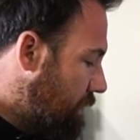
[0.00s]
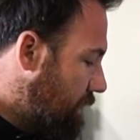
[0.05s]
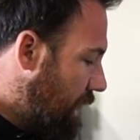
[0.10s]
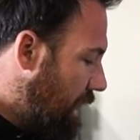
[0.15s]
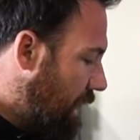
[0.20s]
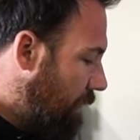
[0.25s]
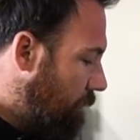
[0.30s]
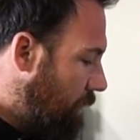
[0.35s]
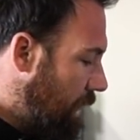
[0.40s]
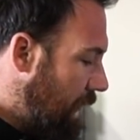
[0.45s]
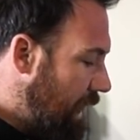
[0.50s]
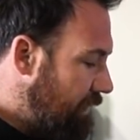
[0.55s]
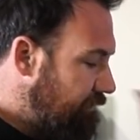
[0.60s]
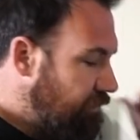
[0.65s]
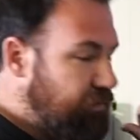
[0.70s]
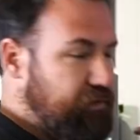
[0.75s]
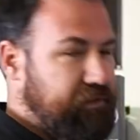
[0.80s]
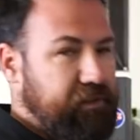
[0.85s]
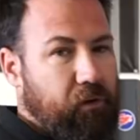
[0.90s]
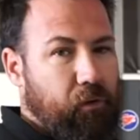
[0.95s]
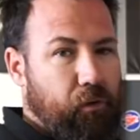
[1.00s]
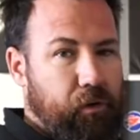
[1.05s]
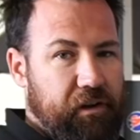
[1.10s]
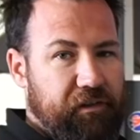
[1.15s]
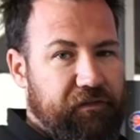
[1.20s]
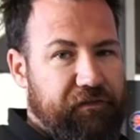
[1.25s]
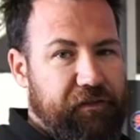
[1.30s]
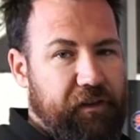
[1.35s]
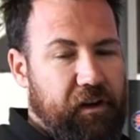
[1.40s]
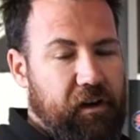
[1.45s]
I have also already
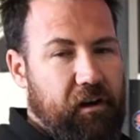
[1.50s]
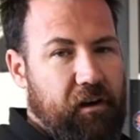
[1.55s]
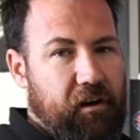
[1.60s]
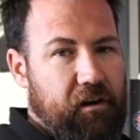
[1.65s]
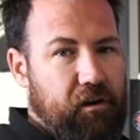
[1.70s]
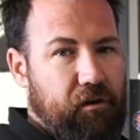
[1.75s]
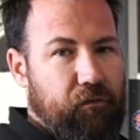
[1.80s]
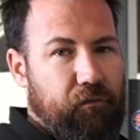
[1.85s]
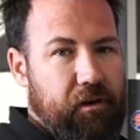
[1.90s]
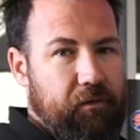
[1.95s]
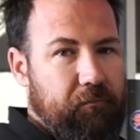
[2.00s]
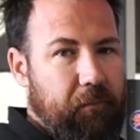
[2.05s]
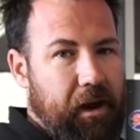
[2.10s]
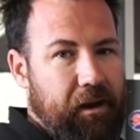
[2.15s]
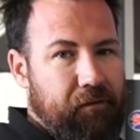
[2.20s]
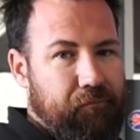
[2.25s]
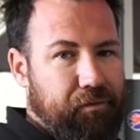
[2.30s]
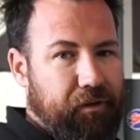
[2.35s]
fitted a new rear main